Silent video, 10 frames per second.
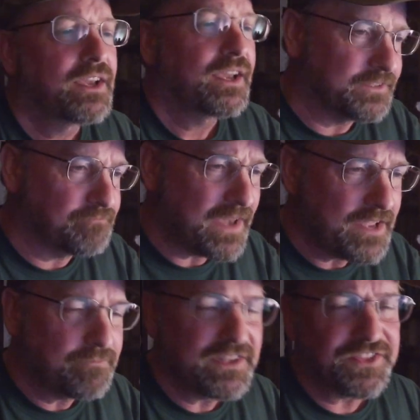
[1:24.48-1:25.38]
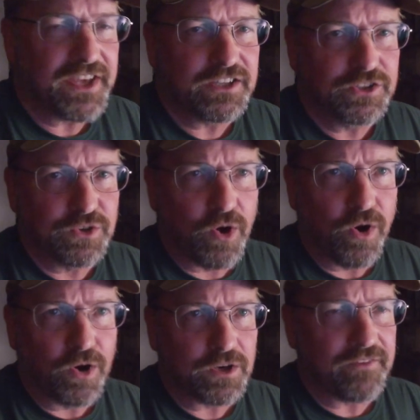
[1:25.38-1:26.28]
It made me think a little
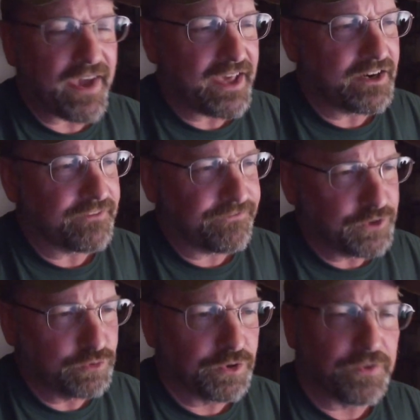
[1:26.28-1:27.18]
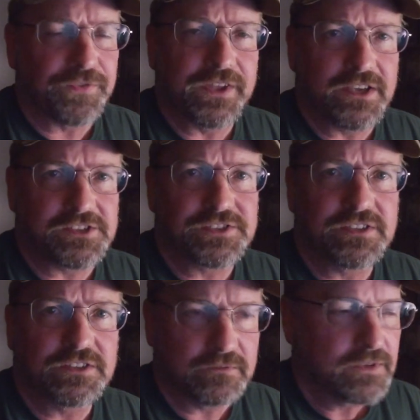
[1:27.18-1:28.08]
harder. I've added a few little things,
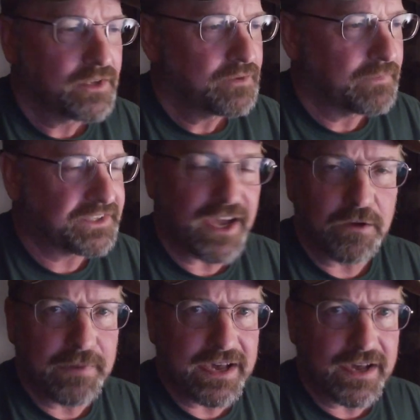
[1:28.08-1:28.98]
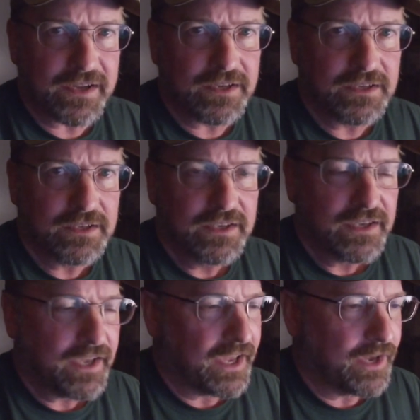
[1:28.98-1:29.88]
my tackle bag,
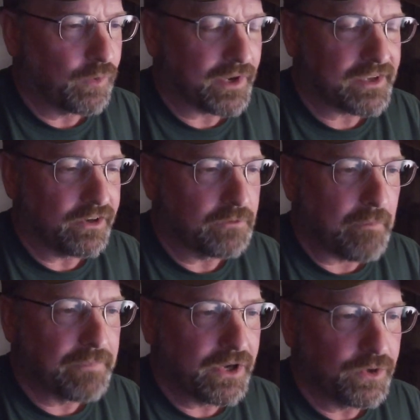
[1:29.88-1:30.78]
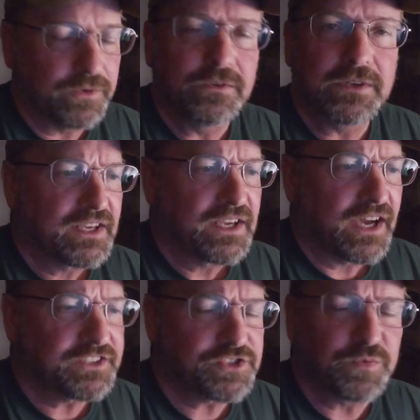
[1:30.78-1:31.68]
and what I carry on my boat.
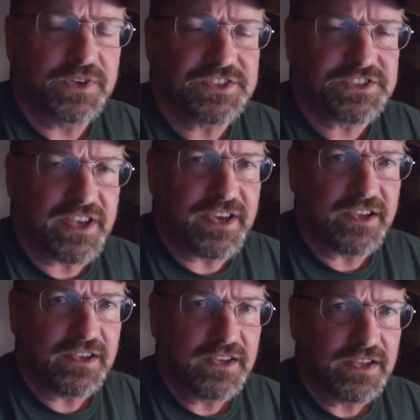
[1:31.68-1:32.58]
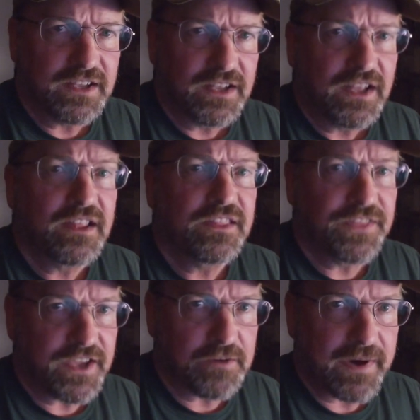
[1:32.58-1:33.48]
I just wanted to say,
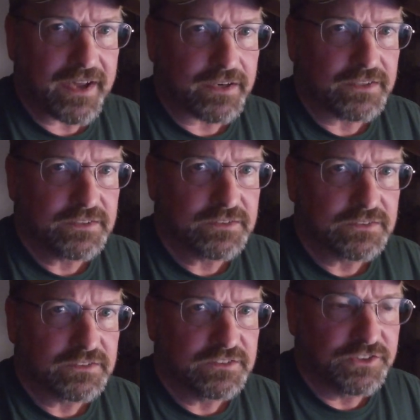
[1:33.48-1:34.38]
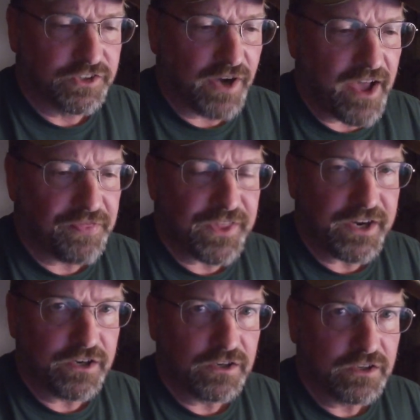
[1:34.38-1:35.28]
think about it. You're out
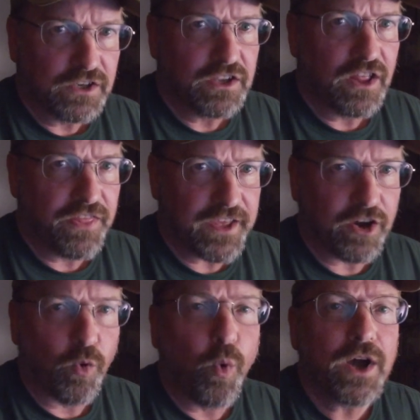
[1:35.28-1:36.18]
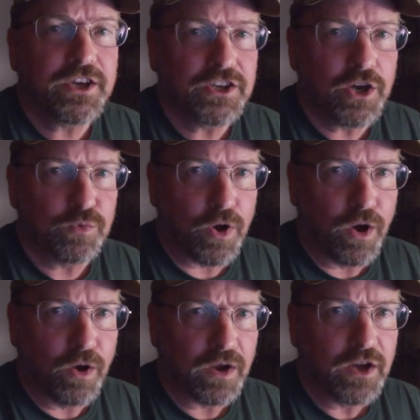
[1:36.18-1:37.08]
there, think of what could go
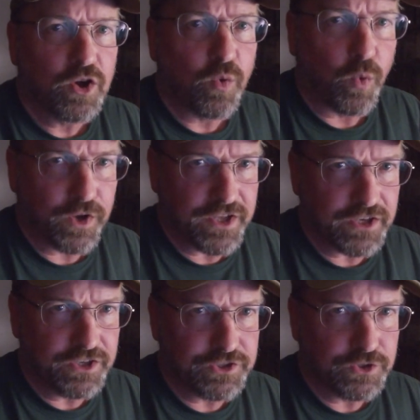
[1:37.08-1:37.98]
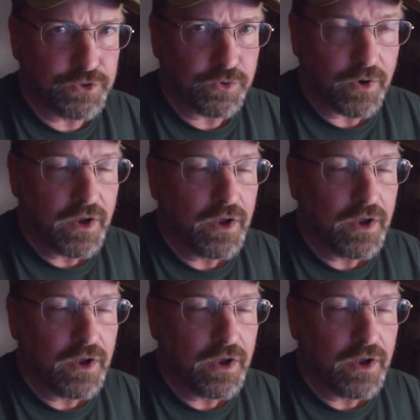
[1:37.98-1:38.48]
wrong, what are you going to do,